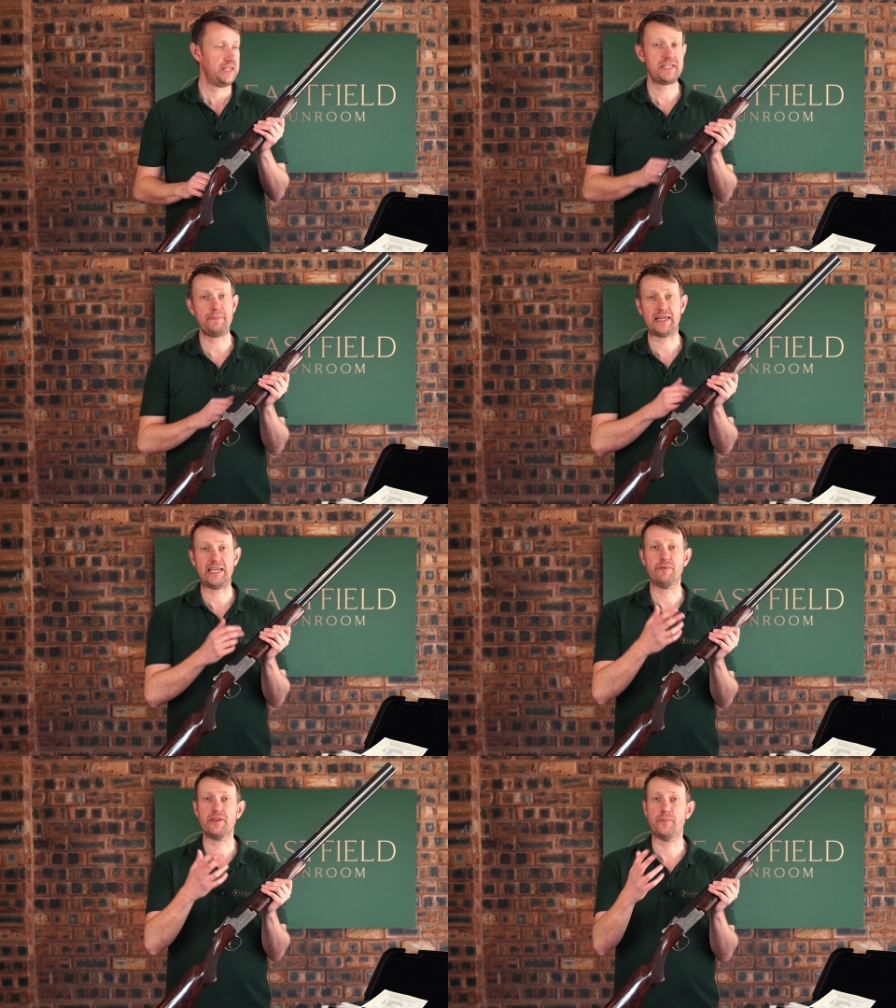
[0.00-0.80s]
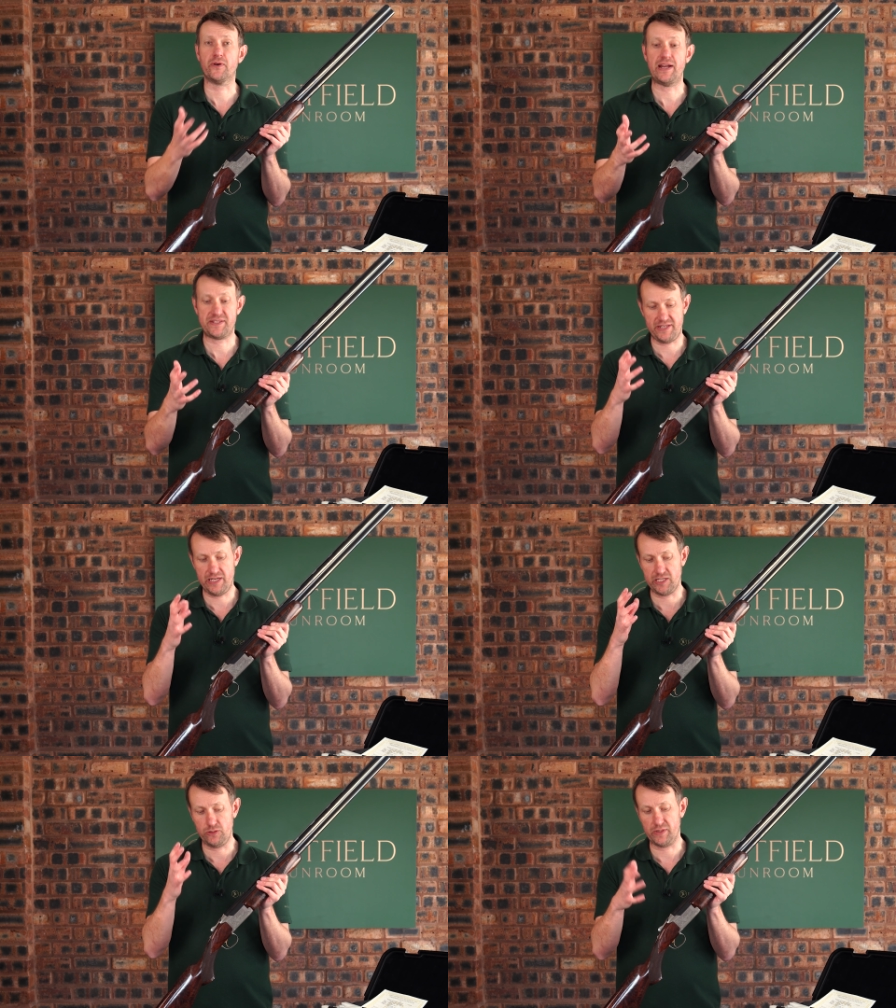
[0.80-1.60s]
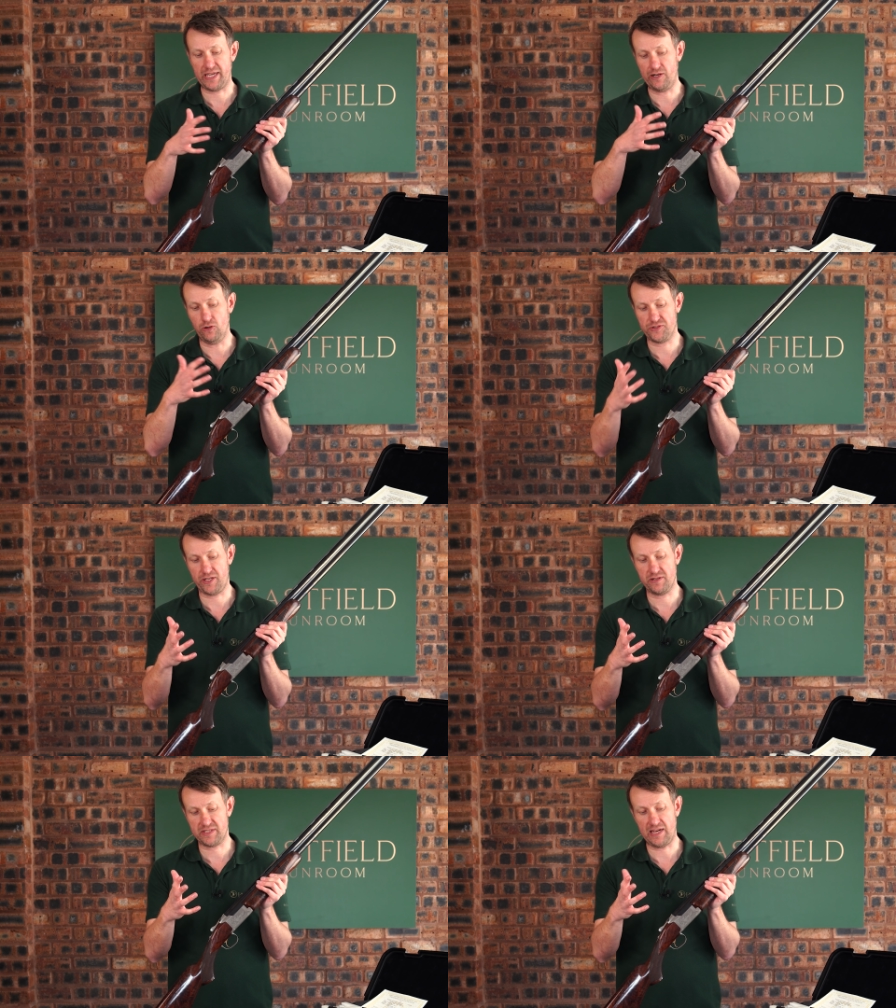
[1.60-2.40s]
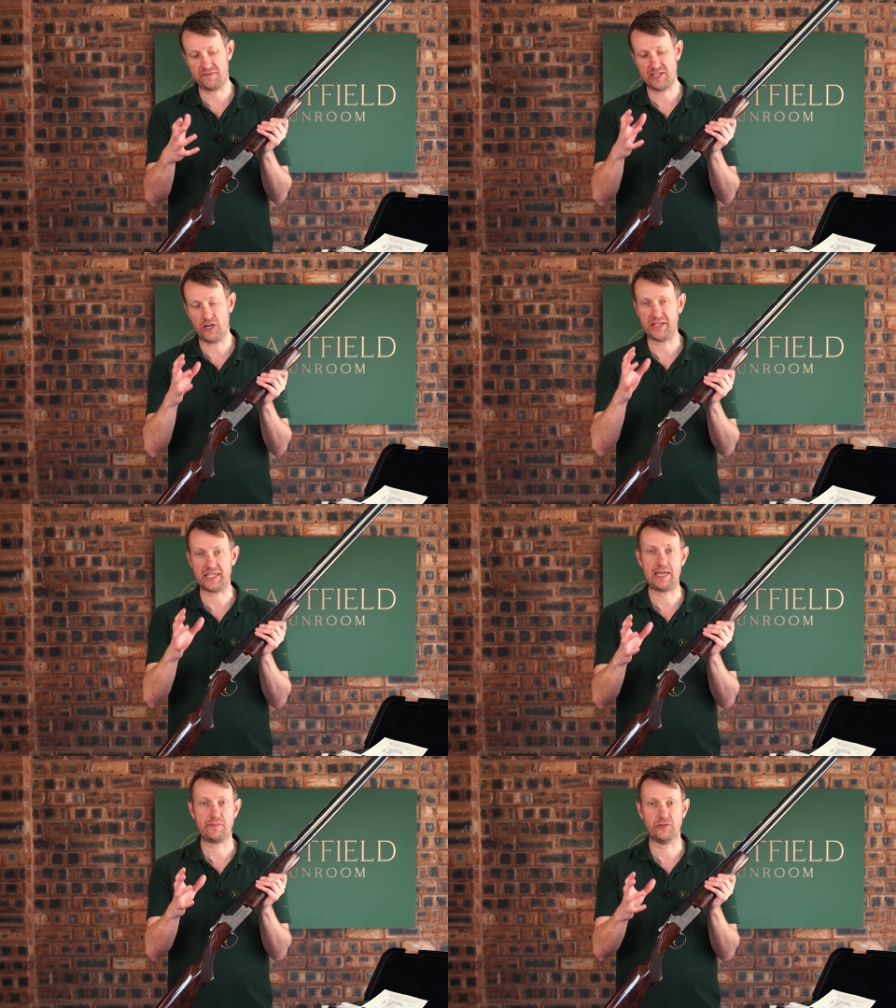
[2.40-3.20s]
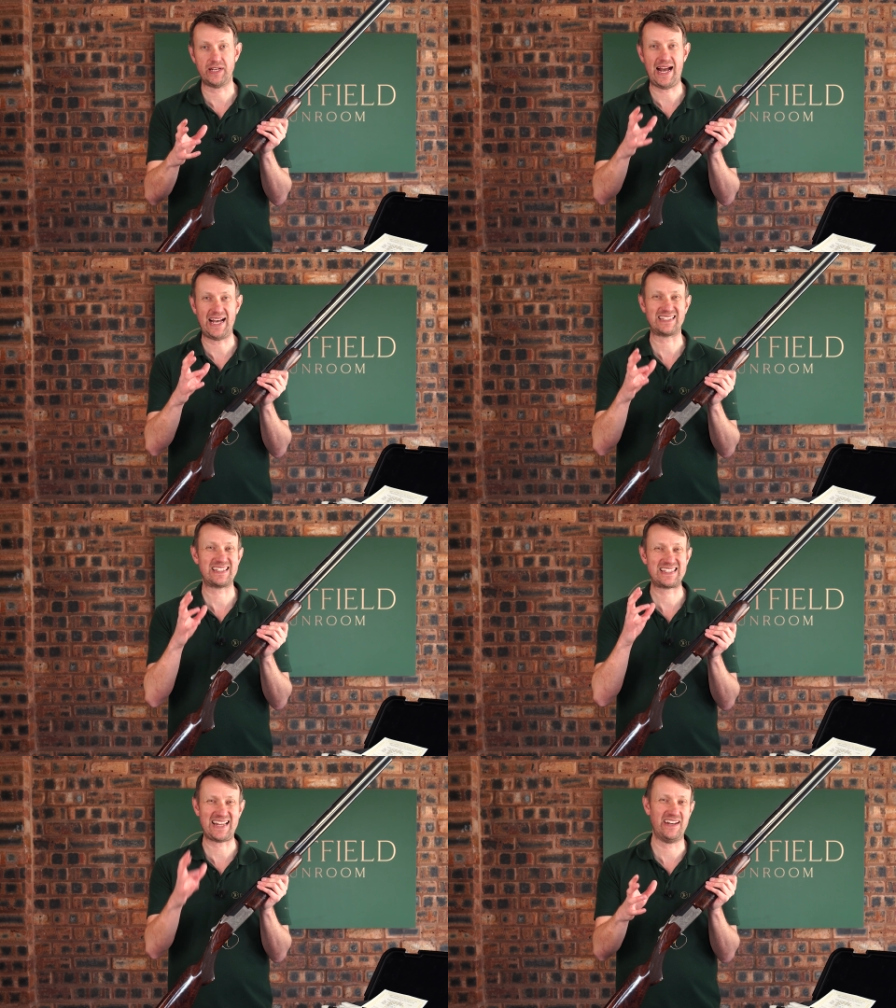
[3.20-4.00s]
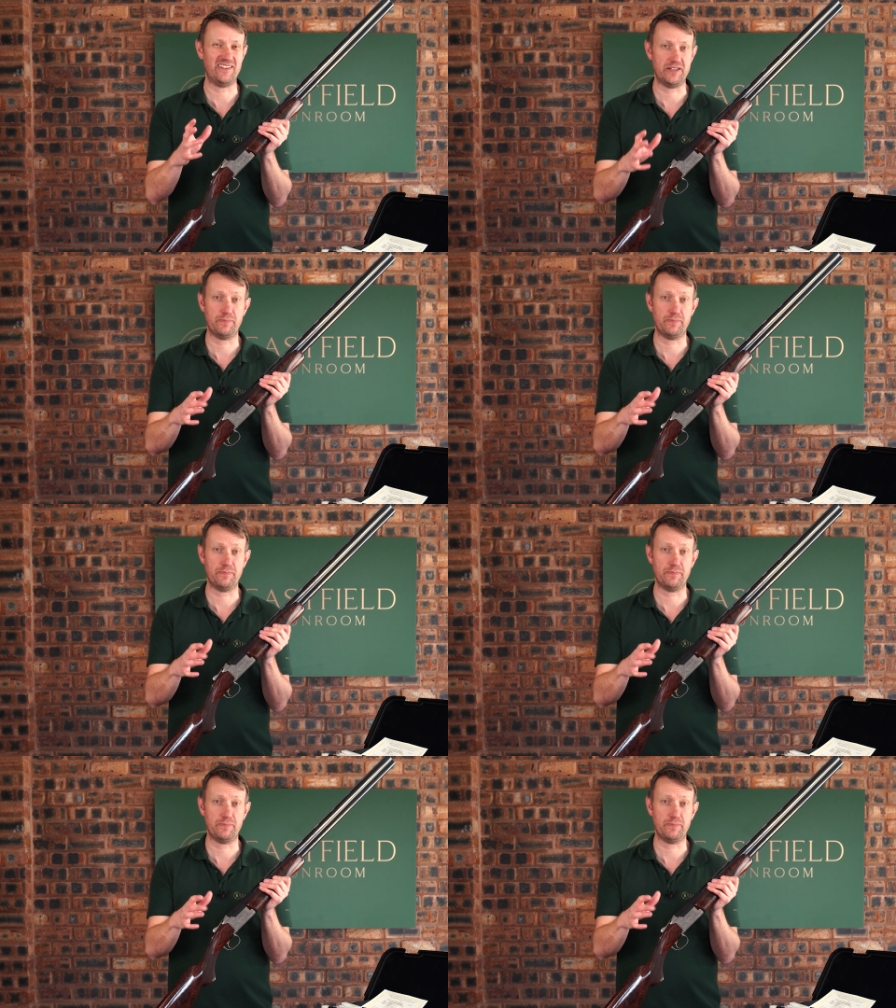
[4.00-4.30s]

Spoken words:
Typically with a Beretta, you will get auto safety on a game gun as standard.